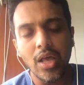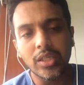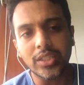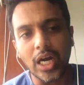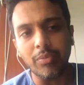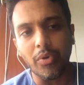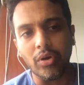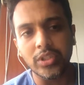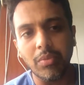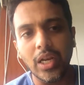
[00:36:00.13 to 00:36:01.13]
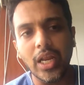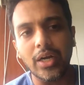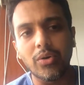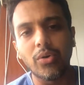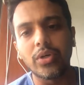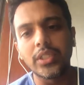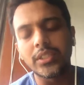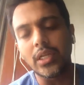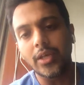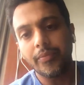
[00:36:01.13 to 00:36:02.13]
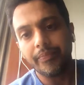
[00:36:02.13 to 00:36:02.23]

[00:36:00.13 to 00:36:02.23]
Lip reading: start proximally and go distally.